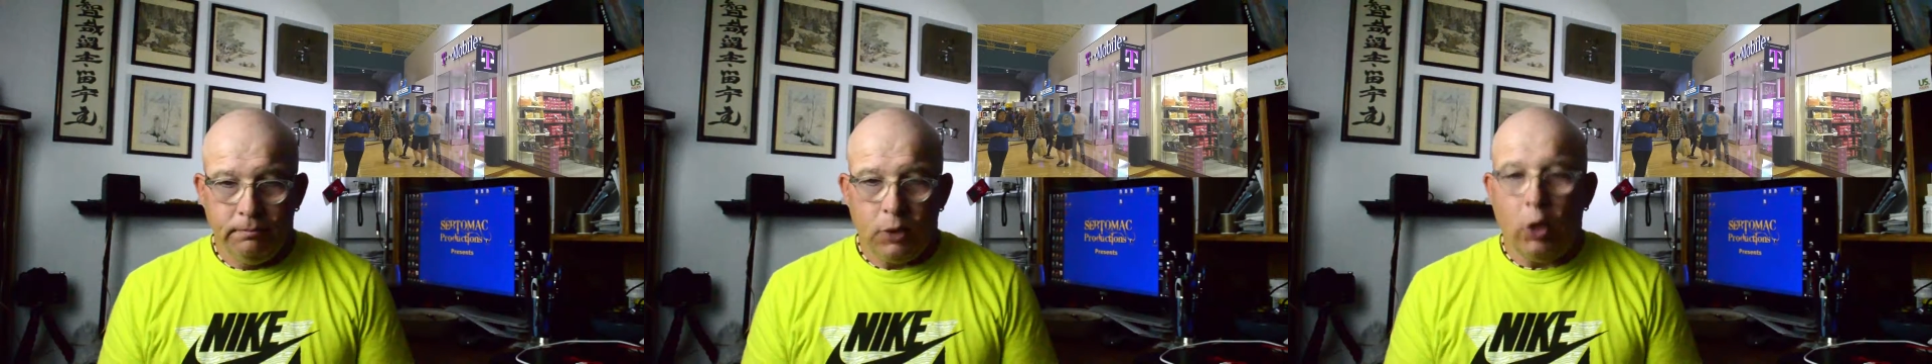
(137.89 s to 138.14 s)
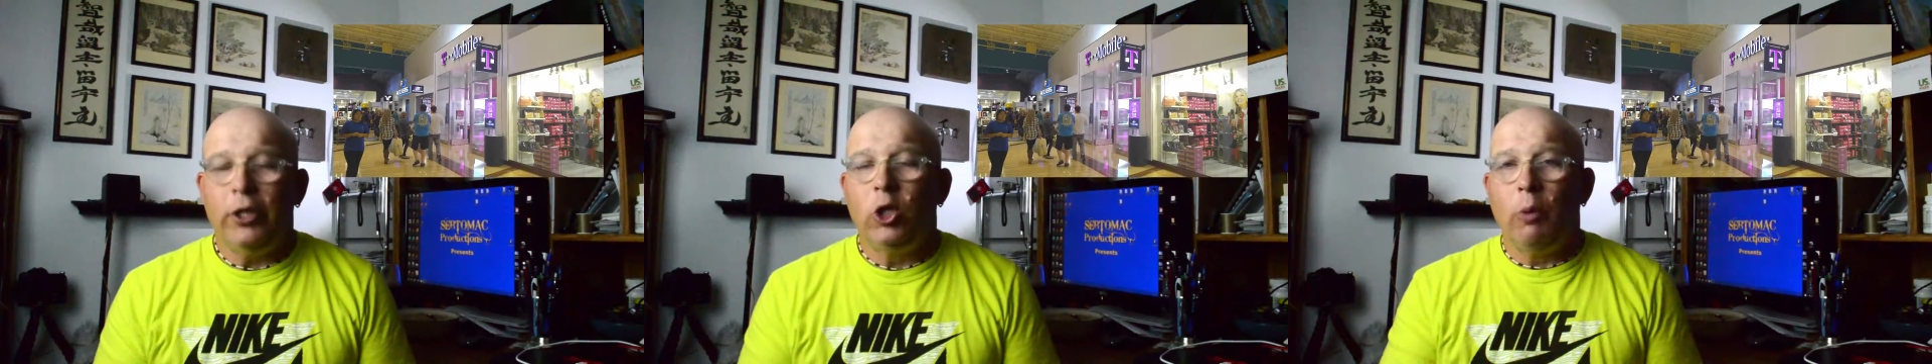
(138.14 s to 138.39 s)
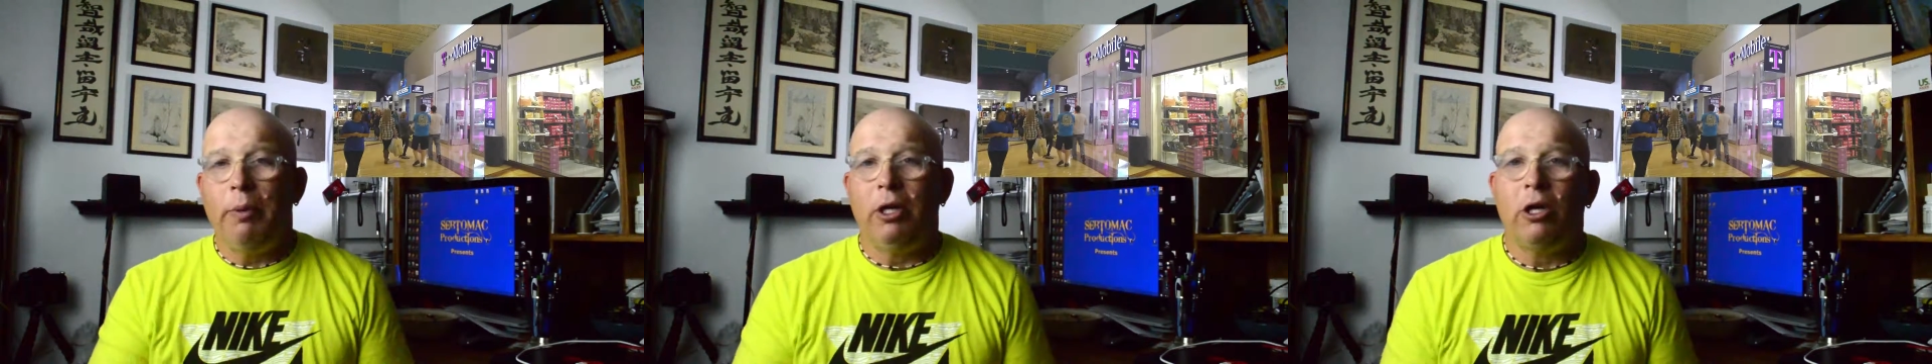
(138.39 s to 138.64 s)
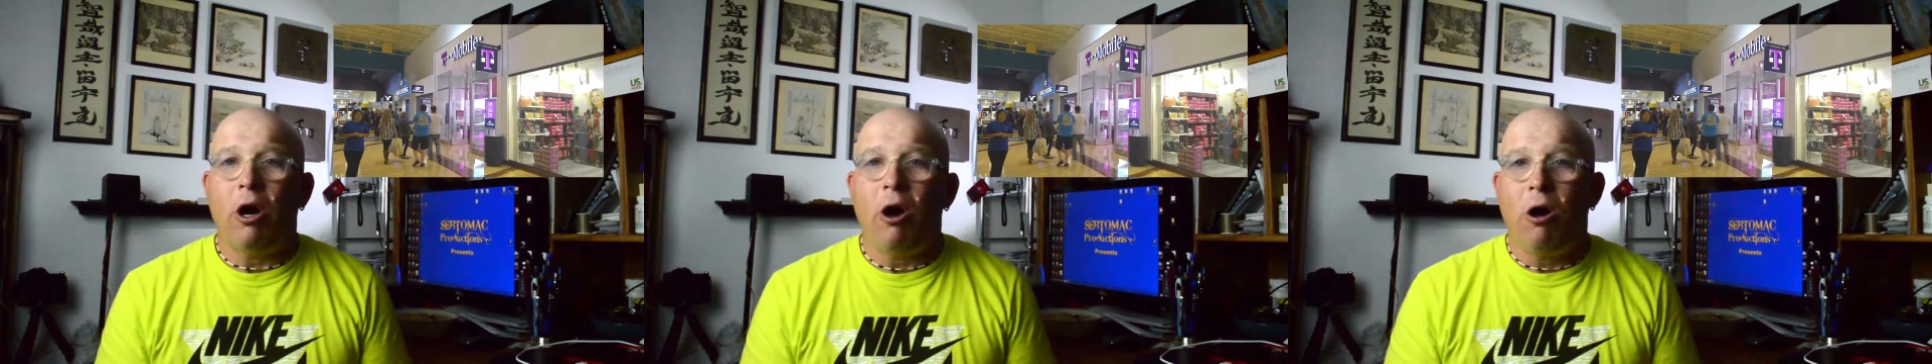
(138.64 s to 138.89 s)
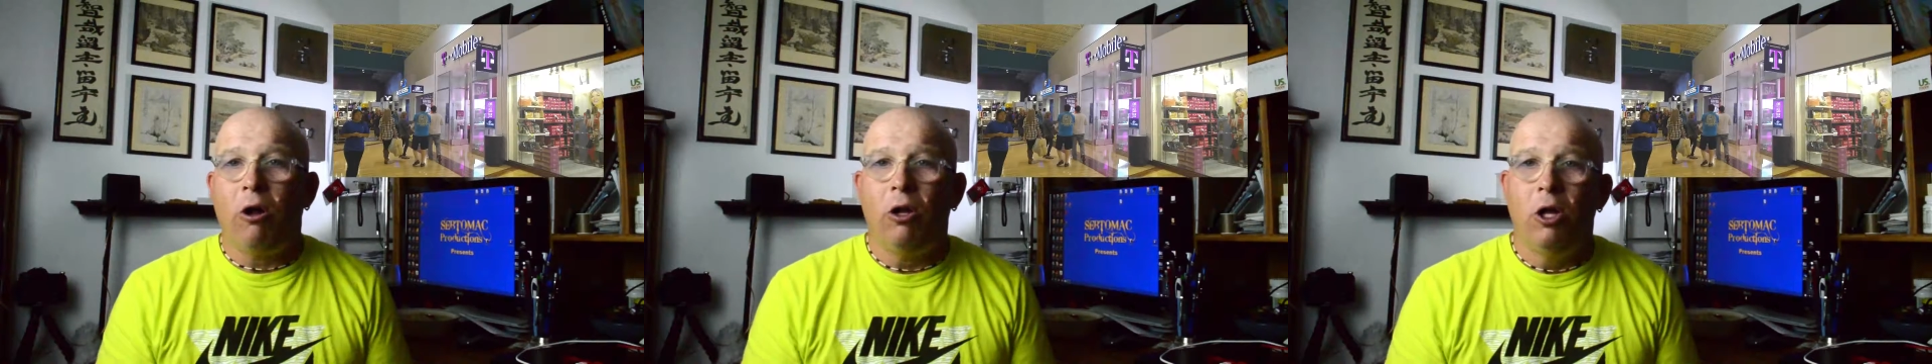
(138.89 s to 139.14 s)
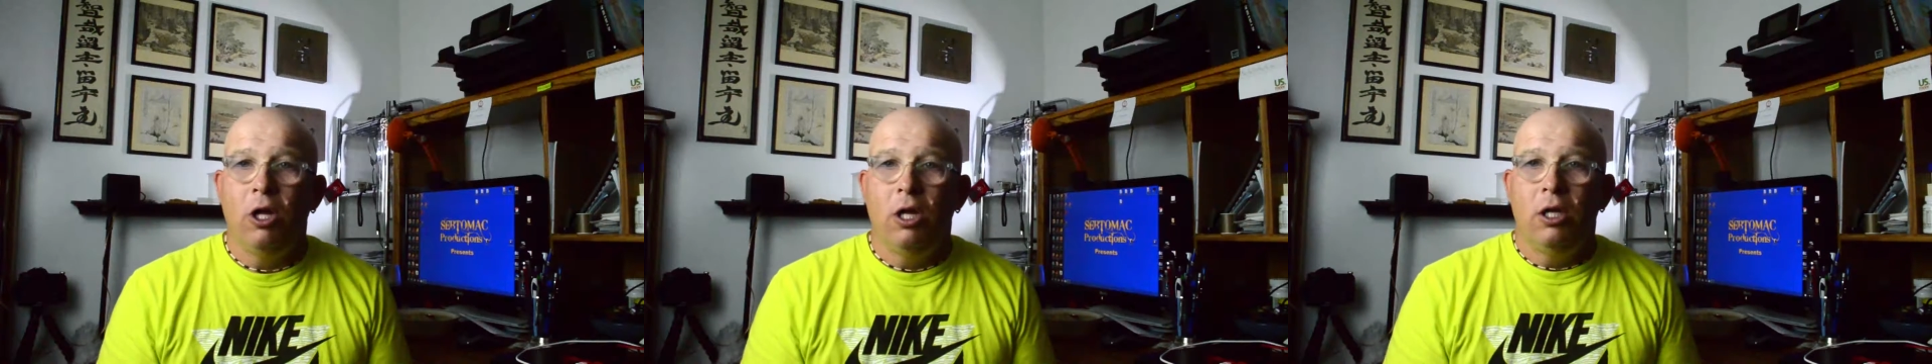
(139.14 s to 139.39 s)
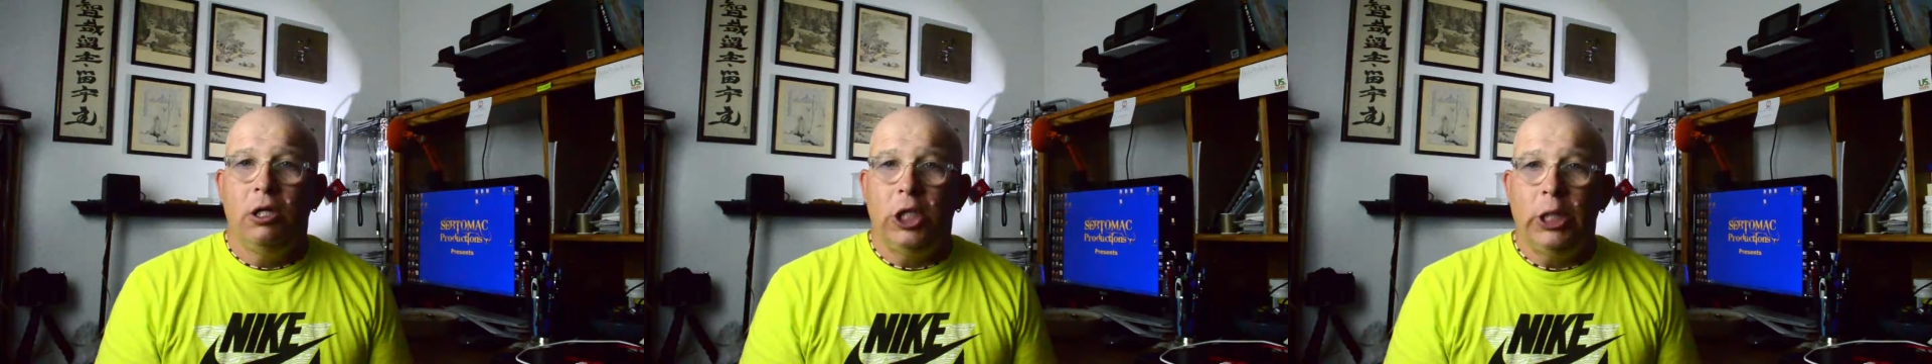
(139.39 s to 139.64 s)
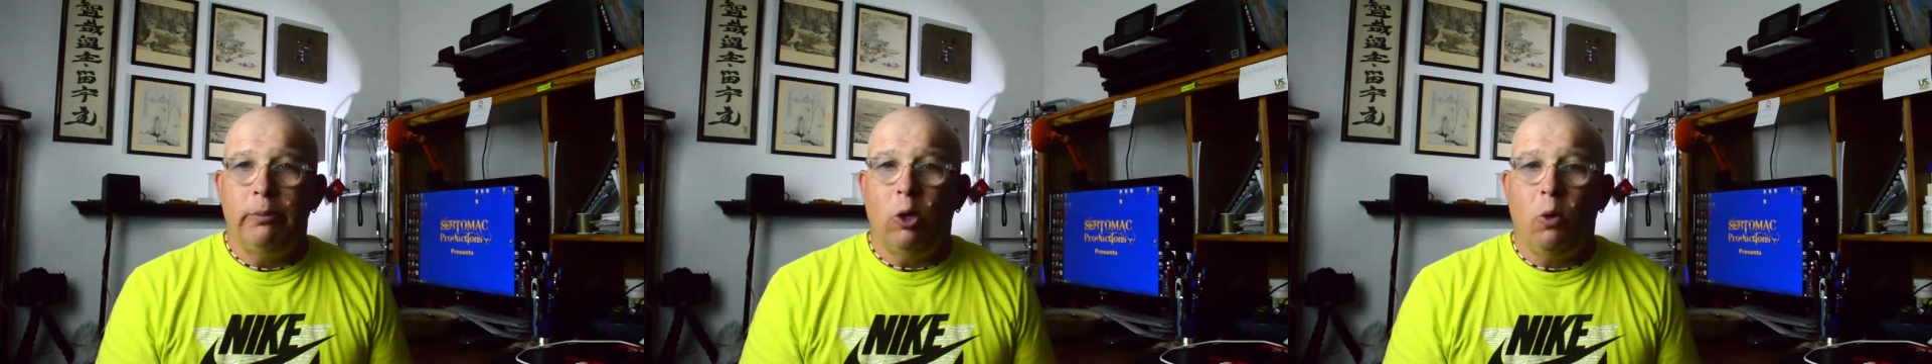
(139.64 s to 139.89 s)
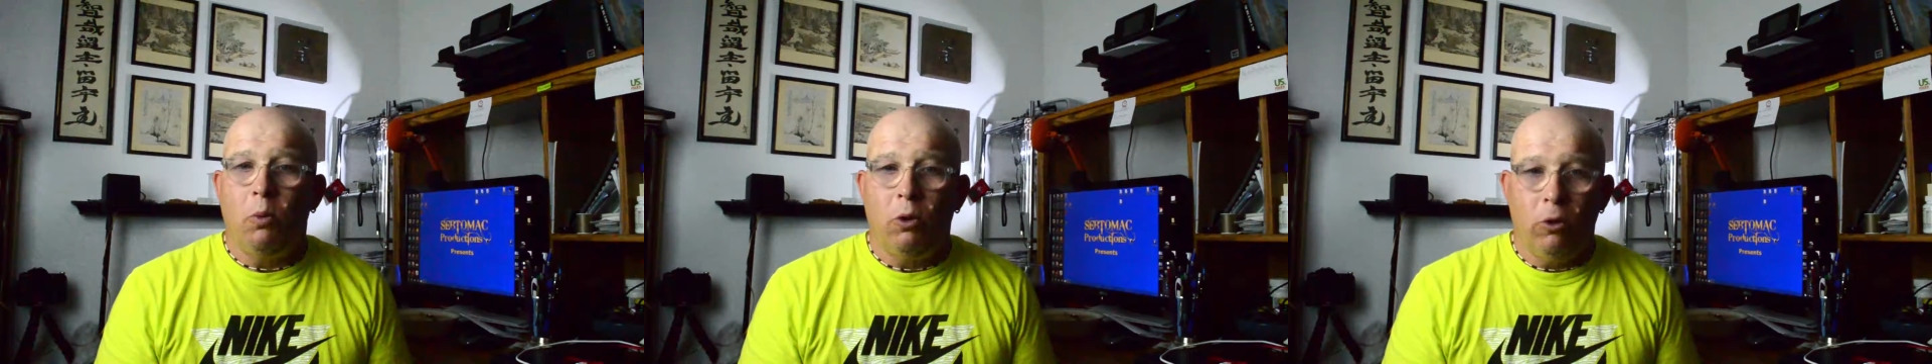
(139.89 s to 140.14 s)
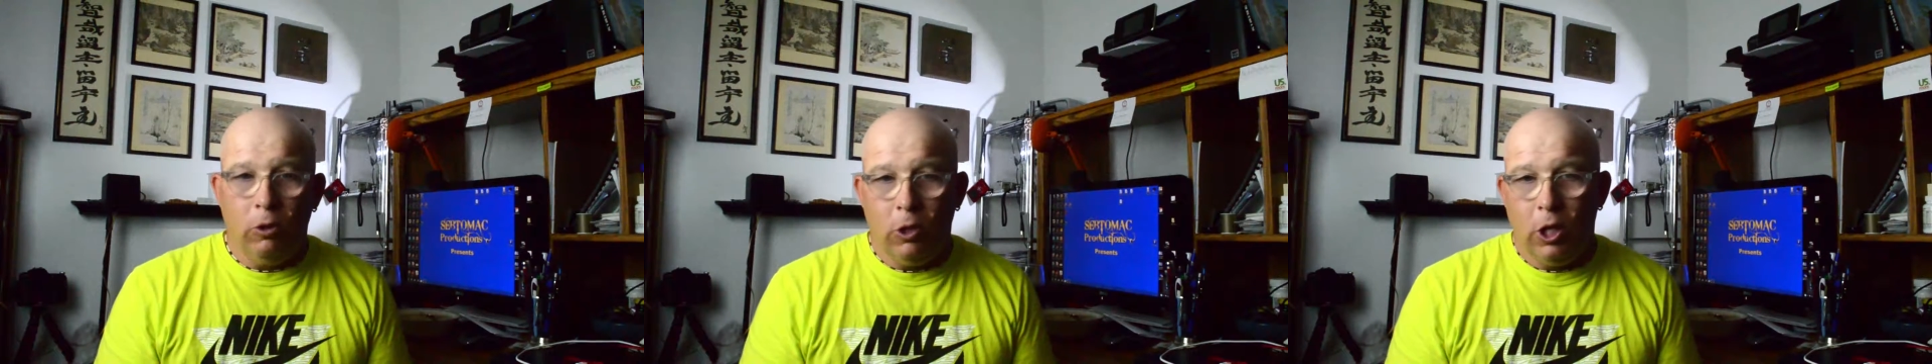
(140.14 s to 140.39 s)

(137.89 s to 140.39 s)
Oh, he told me to call T-Mobile